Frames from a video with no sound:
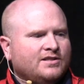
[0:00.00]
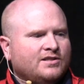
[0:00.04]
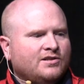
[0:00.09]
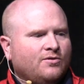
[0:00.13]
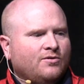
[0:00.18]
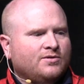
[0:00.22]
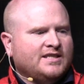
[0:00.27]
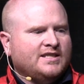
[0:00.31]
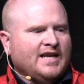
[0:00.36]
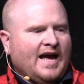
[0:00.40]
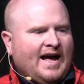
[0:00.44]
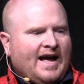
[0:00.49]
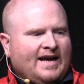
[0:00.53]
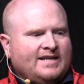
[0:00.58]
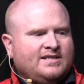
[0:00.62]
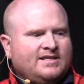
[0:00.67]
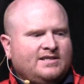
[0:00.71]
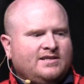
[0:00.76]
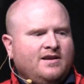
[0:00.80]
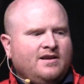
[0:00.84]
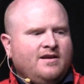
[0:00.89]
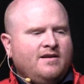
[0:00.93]
So
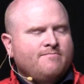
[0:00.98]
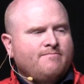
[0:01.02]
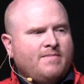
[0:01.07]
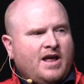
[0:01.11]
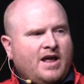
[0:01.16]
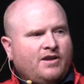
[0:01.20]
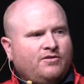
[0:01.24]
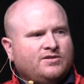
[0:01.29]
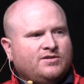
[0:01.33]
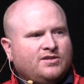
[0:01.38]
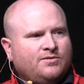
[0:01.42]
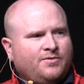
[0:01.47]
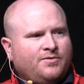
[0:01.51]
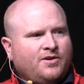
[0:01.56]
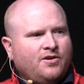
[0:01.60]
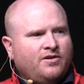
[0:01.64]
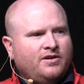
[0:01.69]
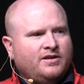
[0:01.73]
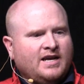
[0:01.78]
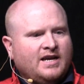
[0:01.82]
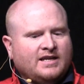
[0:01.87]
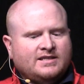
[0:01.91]
SAST, manual
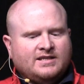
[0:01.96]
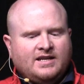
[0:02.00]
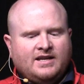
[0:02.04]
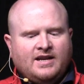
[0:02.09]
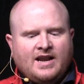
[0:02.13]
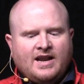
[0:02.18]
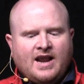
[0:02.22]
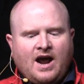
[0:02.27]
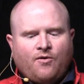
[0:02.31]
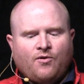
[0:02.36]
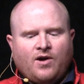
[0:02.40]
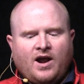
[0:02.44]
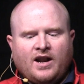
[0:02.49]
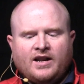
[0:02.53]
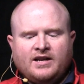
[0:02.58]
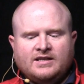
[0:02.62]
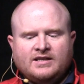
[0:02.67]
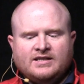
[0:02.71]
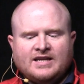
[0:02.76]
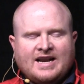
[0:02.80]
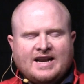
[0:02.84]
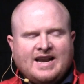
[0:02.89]
security testing, and now we're
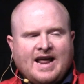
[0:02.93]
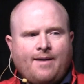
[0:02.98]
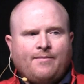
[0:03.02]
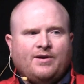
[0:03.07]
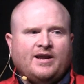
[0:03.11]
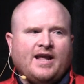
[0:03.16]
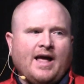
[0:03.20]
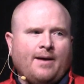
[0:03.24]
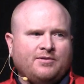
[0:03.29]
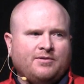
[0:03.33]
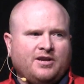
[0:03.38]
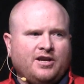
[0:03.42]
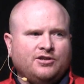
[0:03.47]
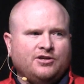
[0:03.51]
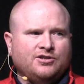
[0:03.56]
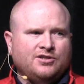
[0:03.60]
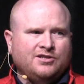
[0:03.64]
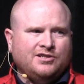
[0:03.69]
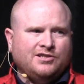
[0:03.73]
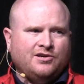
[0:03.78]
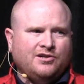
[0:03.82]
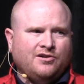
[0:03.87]
adding dynamic
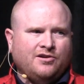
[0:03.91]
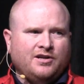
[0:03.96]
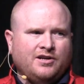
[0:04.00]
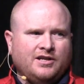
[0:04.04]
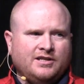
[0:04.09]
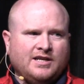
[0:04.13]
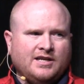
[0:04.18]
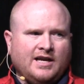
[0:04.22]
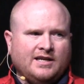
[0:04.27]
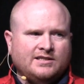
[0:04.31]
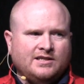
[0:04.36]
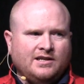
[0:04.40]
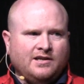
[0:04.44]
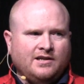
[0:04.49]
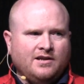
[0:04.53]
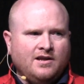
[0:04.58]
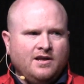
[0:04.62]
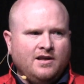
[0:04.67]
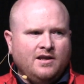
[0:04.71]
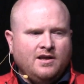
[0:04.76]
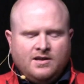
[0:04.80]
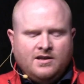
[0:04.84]
application security testing.
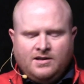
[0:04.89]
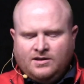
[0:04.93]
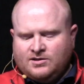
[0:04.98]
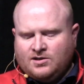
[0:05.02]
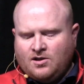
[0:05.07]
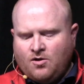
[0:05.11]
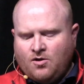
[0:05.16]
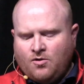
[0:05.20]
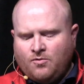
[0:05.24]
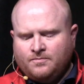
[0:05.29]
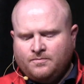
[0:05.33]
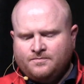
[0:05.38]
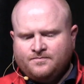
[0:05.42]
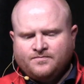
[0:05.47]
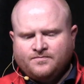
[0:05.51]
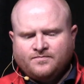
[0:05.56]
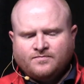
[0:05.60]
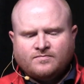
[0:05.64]
So